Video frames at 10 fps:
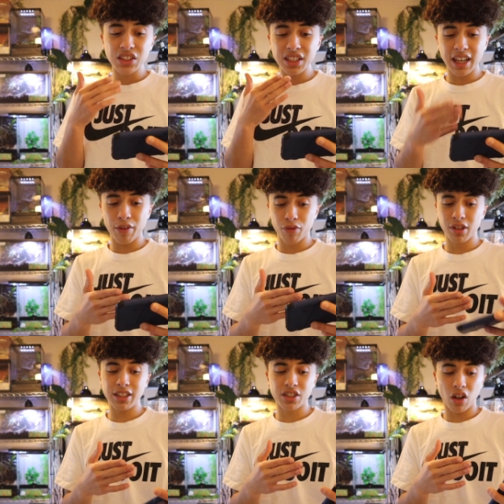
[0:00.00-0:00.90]
is like a
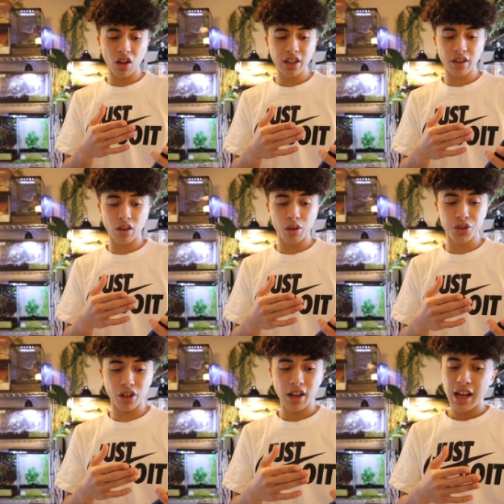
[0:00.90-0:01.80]
really solid
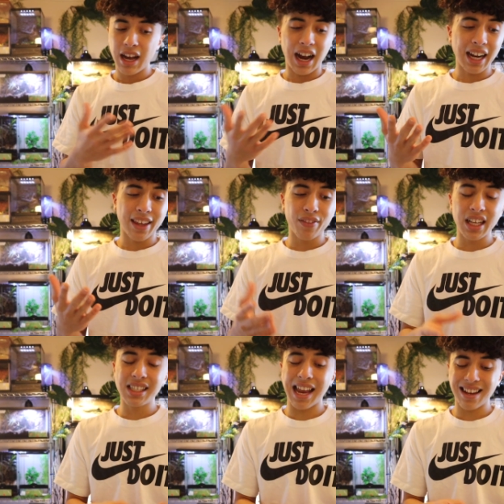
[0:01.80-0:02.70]
enclosure. I give
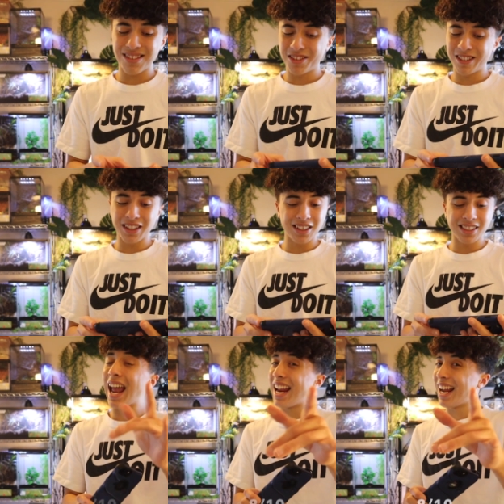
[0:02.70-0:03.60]
this a good
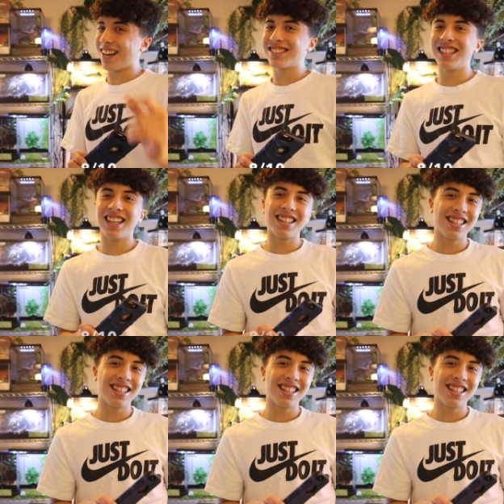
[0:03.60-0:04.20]
8 out of 10.